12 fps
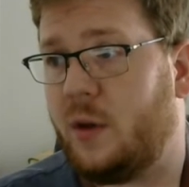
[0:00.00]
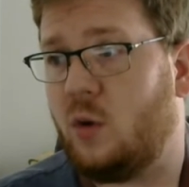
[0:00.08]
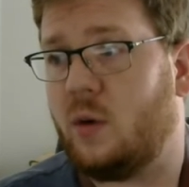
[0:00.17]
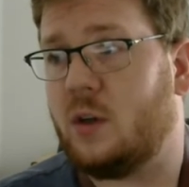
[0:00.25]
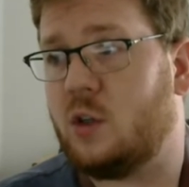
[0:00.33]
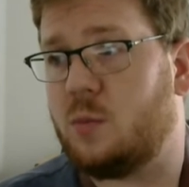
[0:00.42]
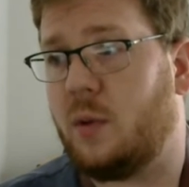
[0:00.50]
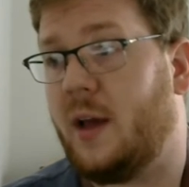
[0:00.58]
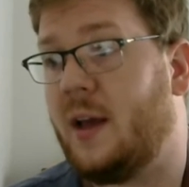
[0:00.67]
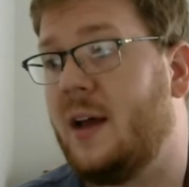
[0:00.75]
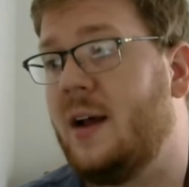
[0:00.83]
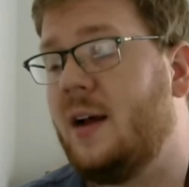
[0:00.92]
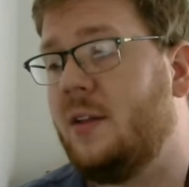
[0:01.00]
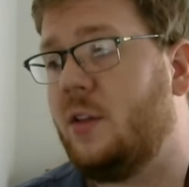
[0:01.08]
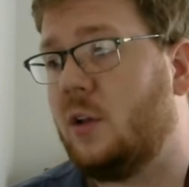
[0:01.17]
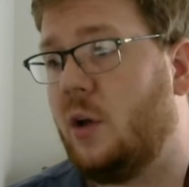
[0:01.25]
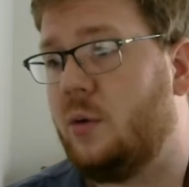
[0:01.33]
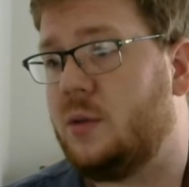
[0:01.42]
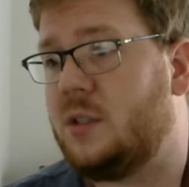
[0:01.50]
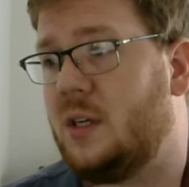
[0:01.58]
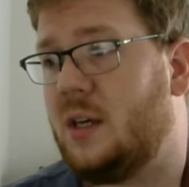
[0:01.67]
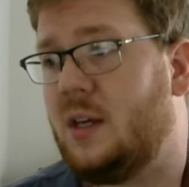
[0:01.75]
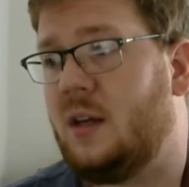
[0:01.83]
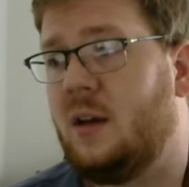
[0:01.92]
but you can just play the low
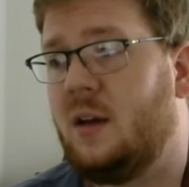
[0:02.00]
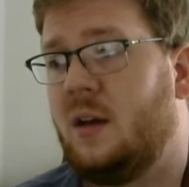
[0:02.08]
C,